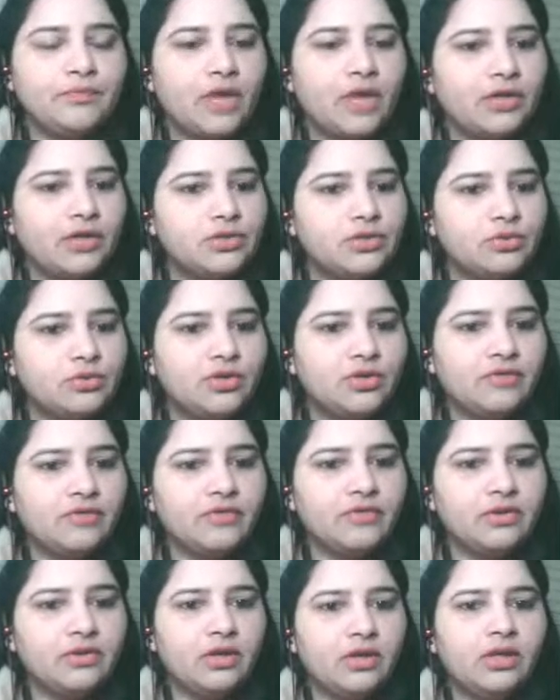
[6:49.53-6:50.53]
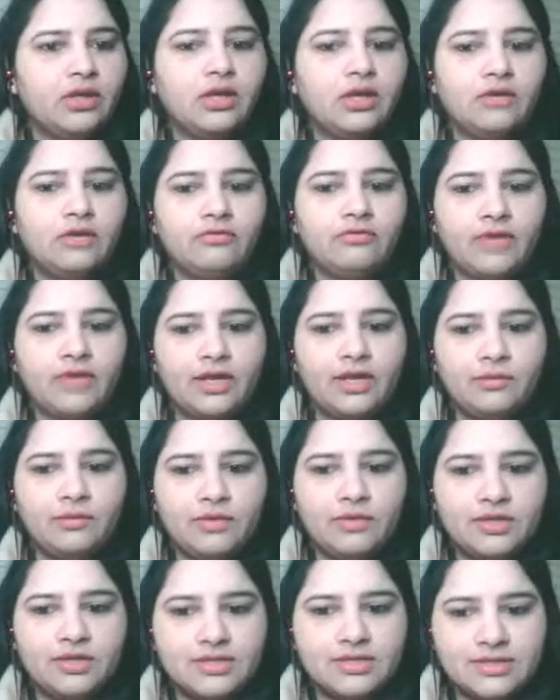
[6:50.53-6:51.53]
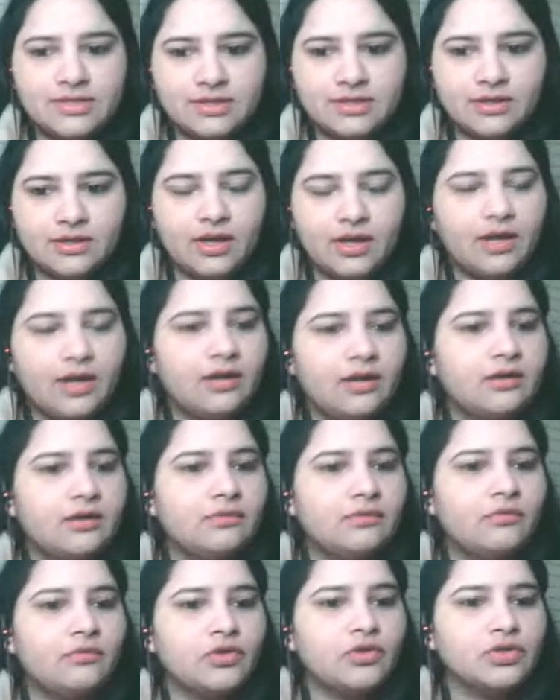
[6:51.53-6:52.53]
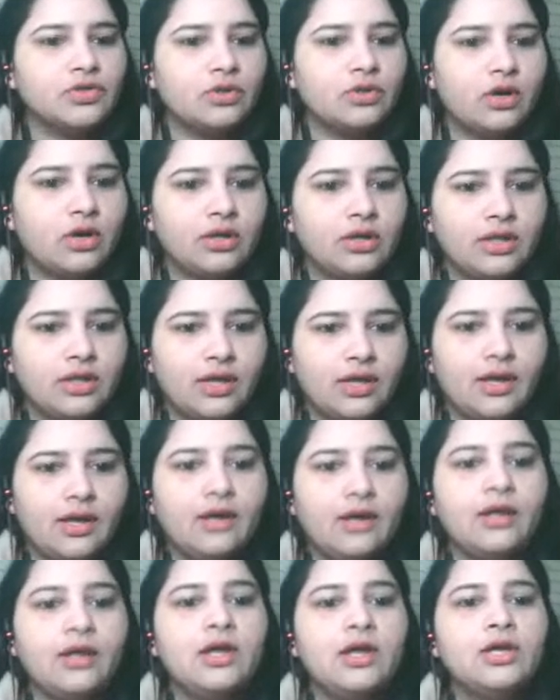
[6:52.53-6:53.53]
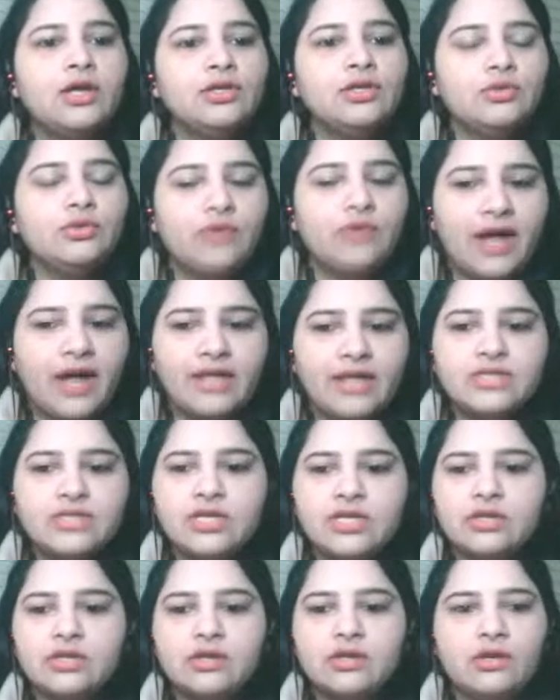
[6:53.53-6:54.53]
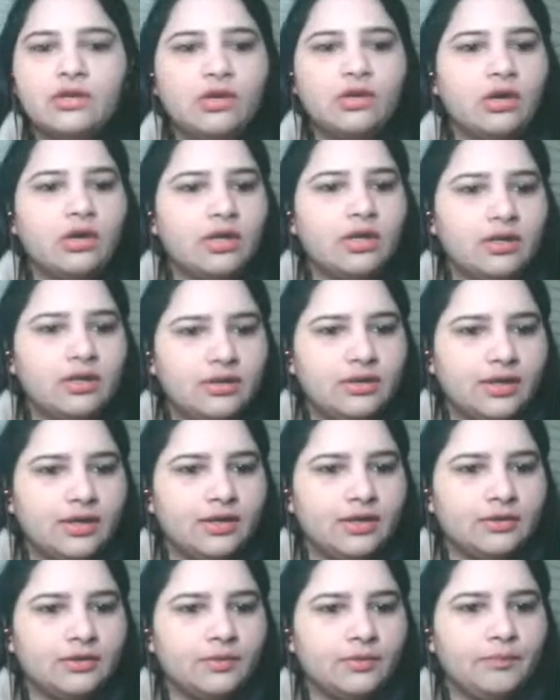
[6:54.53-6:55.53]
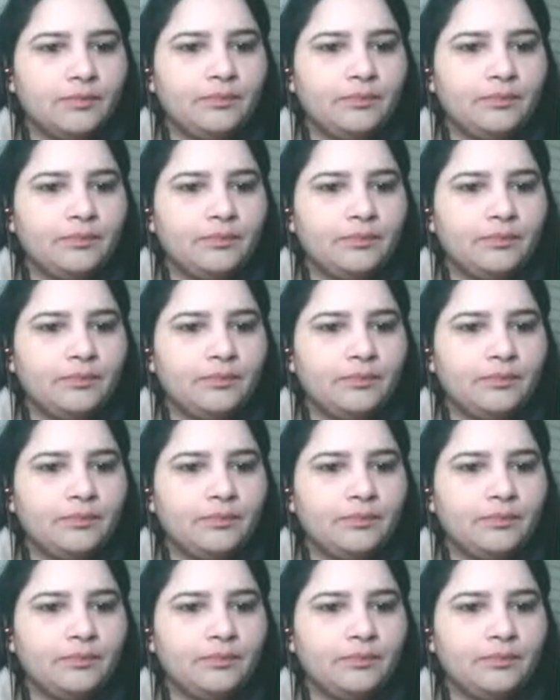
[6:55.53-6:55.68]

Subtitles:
I told everything. If anybody was not there, you can check the recording later.